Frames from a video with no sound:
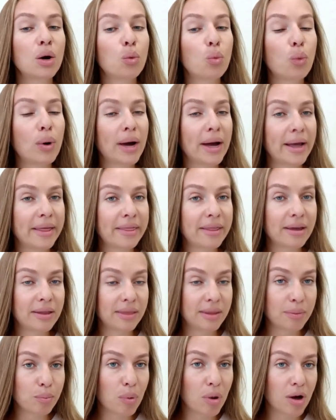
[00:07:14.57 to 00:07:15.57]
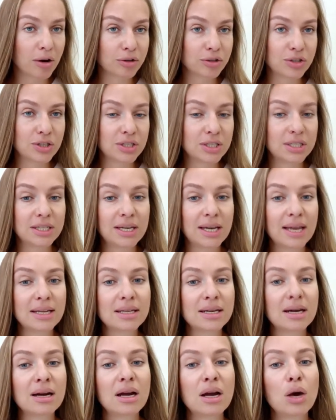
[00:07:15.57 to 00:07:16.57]
when the market
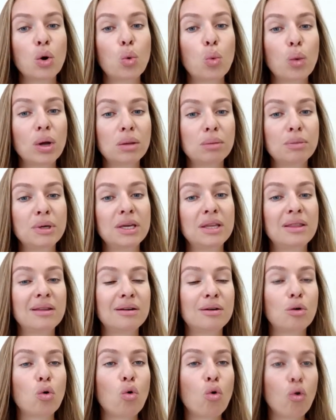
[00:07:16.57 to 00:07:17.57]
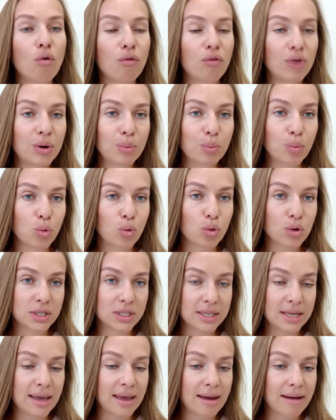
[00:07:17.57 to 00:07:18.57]
indicator will be in the
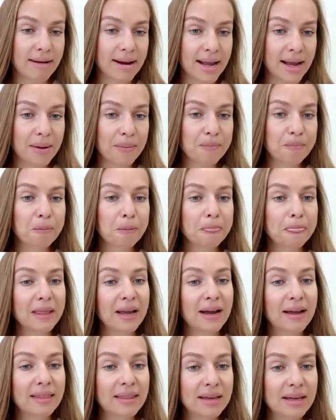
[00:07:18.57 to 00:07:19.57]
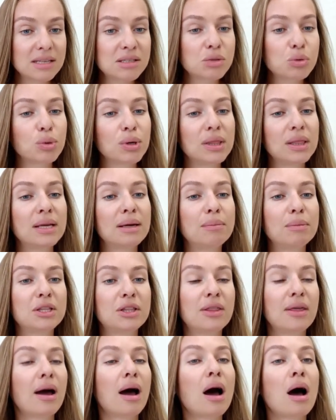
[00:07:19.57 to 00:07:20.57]
overbought area. This will
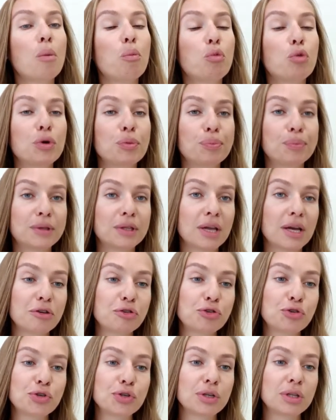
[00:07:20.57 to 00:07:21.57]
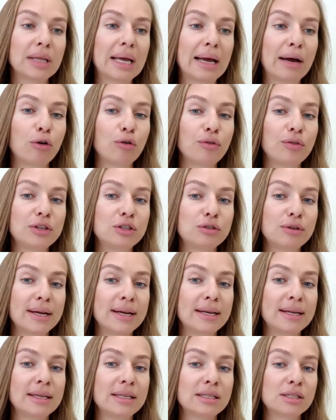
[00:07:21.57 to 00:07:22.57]
limit the upward potential of the
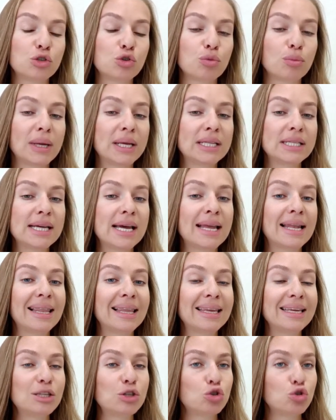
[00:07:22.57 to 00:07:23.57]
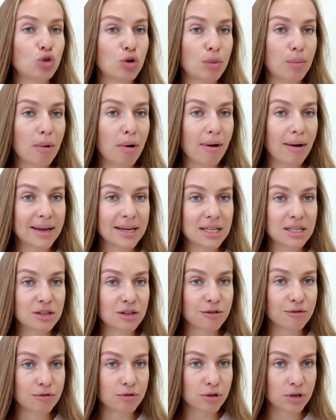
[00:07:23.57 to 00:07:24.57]
trading instrument and lead to a market
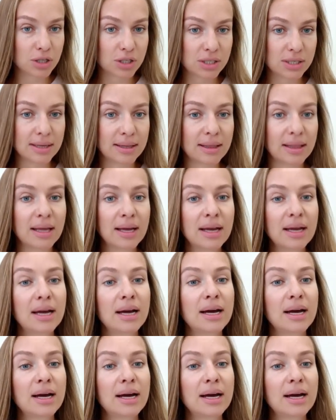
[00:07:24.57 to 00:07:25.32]
reversal.